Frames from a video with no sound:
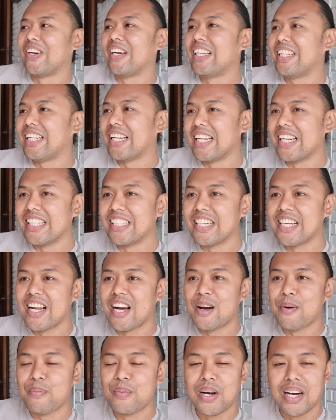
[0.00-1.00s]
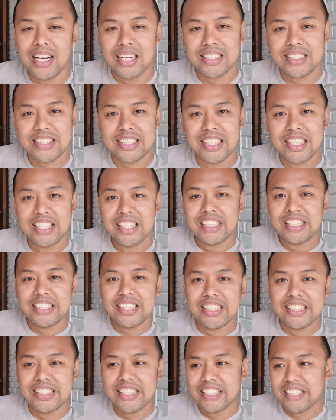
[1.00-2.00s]
so it ended up us
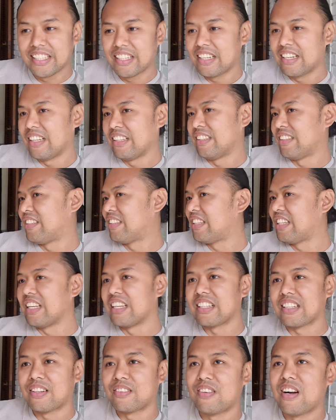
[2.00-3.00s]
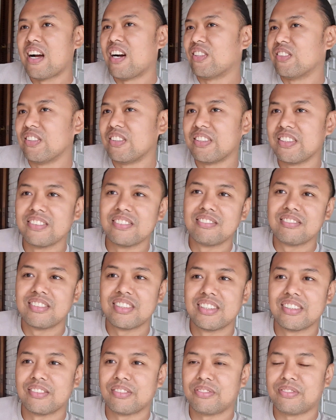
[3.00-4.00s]
eating, I think, around
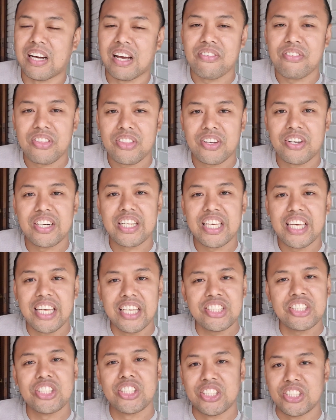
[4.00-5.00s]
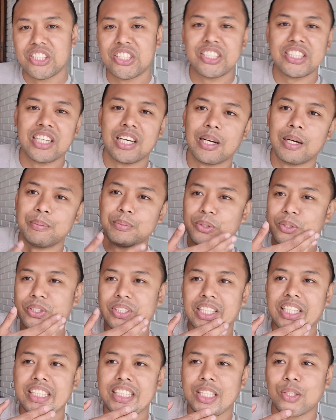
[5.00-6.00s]
5:30 ish up to
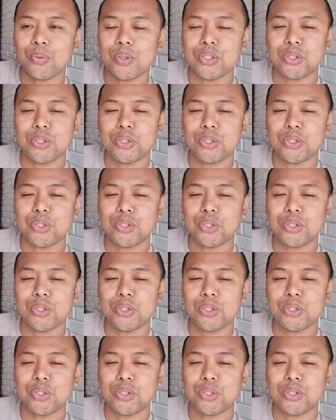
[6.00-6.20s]
six.